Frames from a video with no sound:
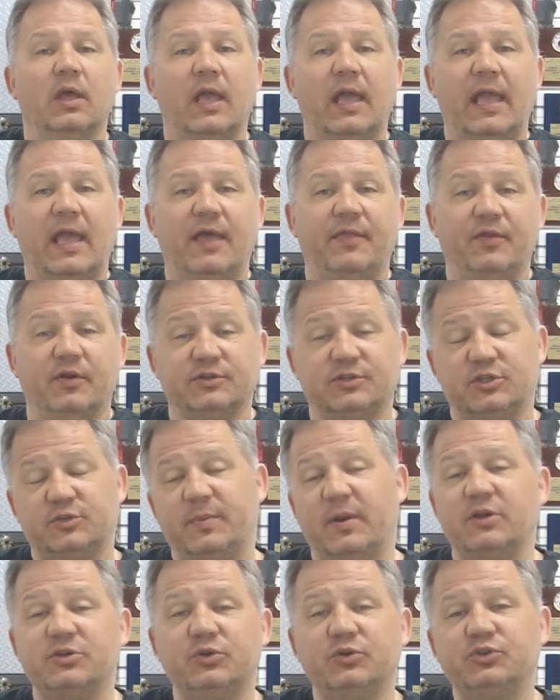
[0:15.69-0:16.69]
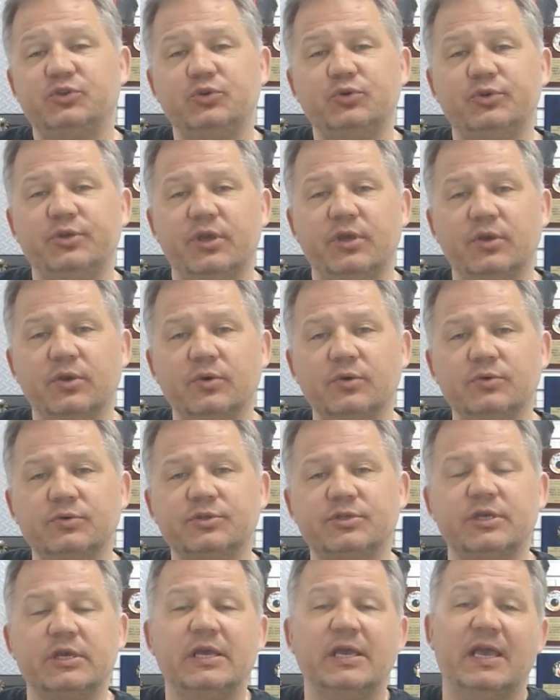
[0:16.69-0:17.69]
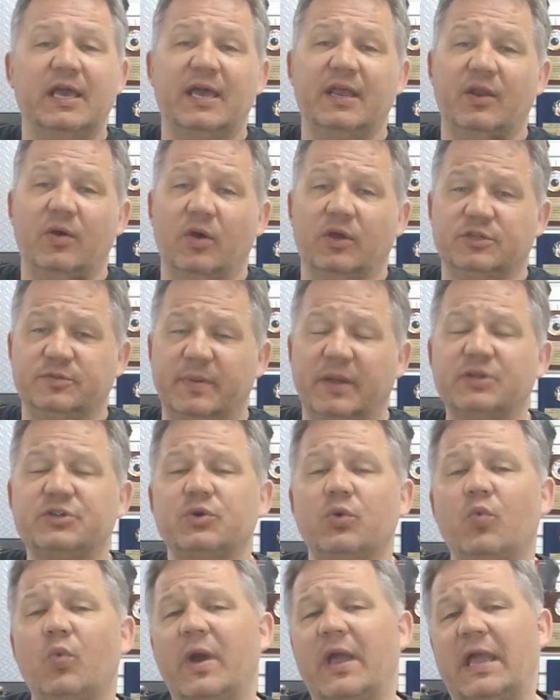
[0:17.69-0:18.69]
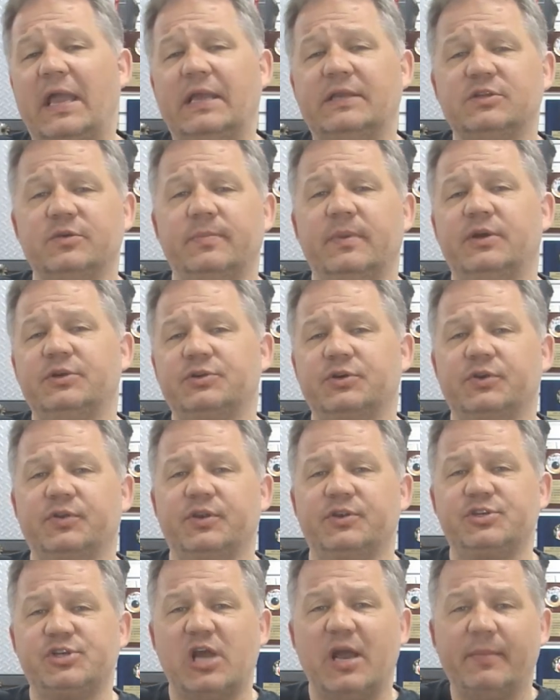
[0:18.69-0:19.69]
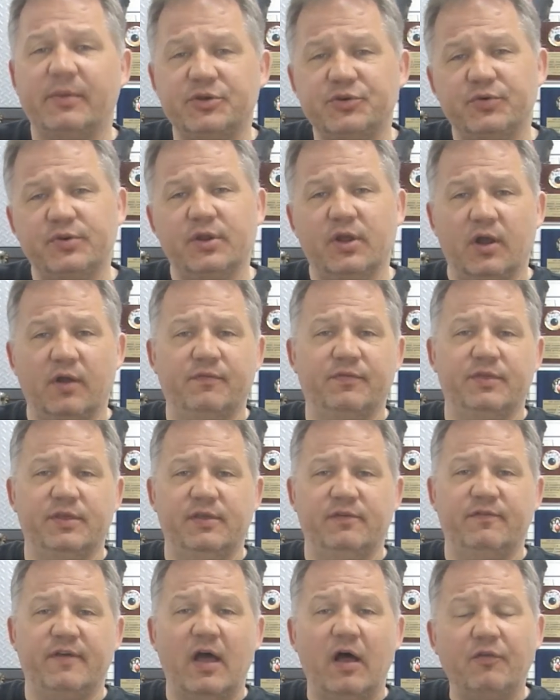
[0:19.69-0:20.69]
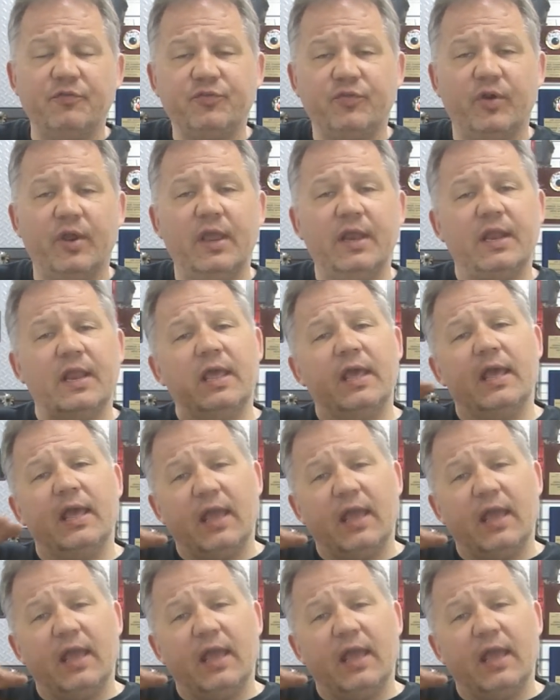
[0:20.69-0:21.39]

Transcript: And there's a special tool you use and a special way to measure the geometry of the valve train